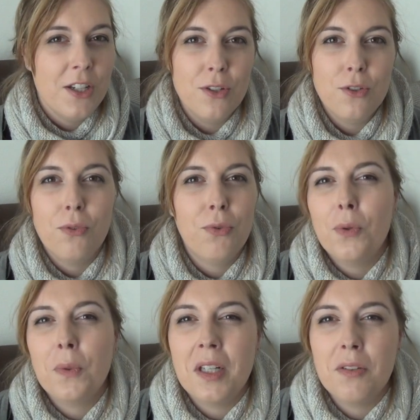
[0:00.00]
Use it
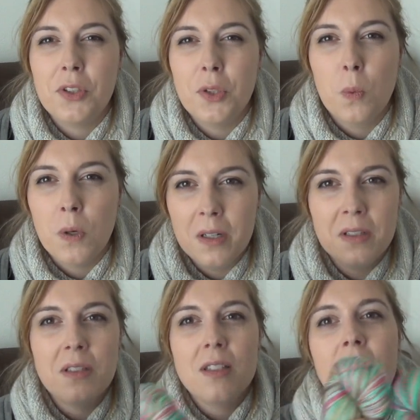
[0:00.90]
for whatever you
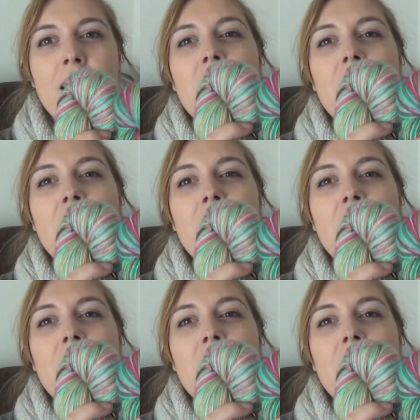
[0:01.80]
want.